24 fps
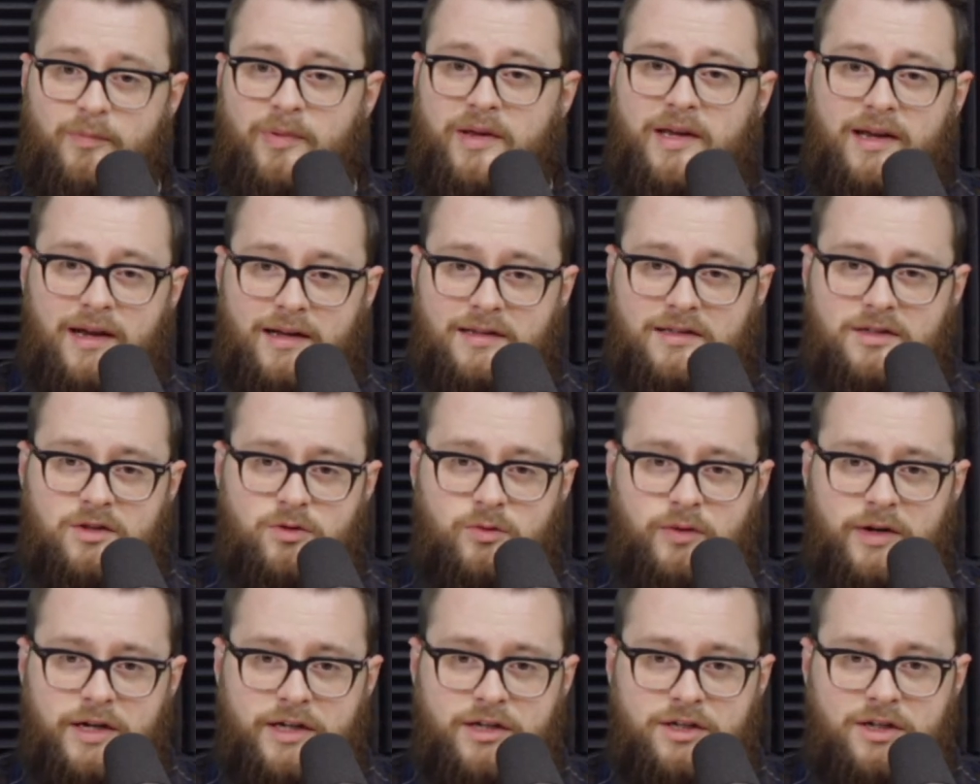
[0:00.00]
be on
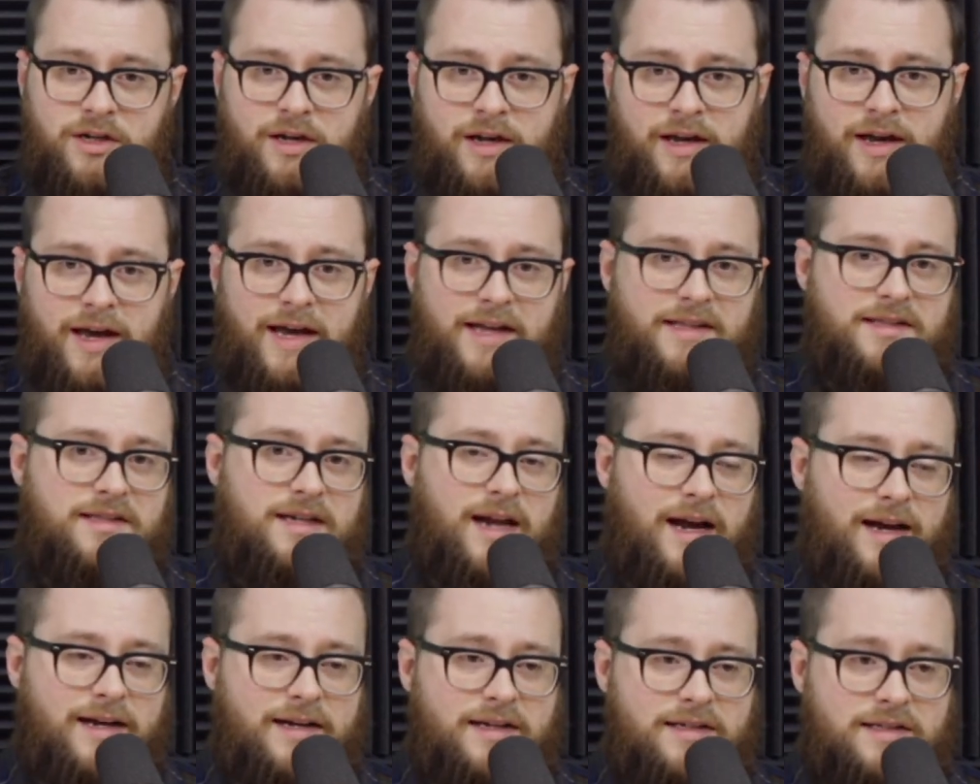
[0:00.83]
Switch, it's
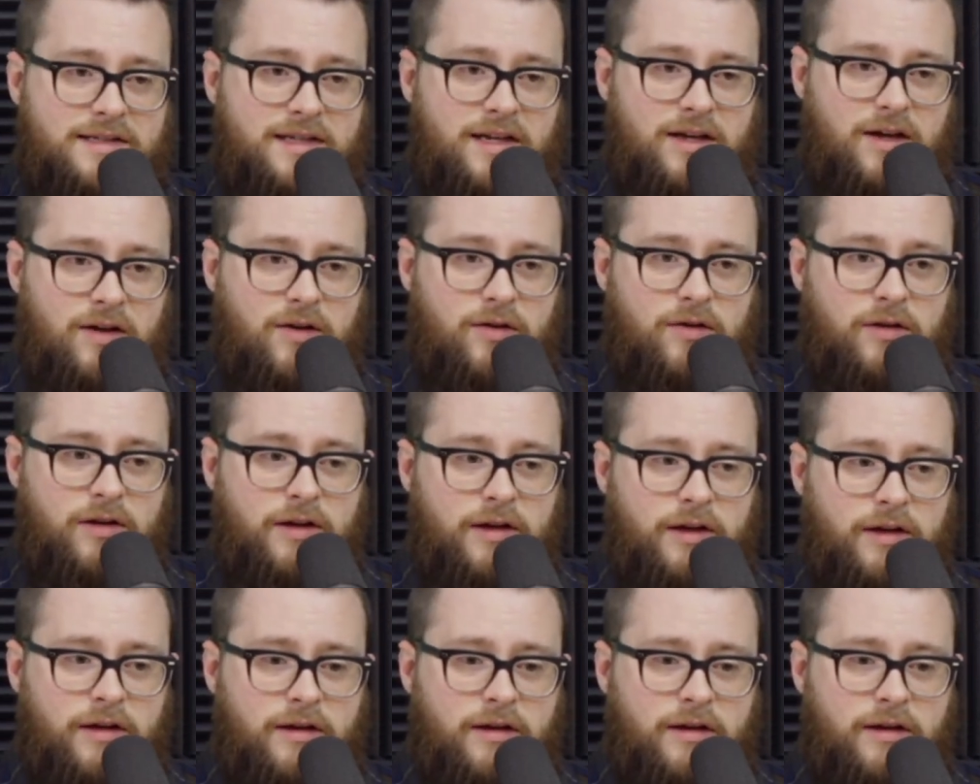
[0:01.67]
not going to sell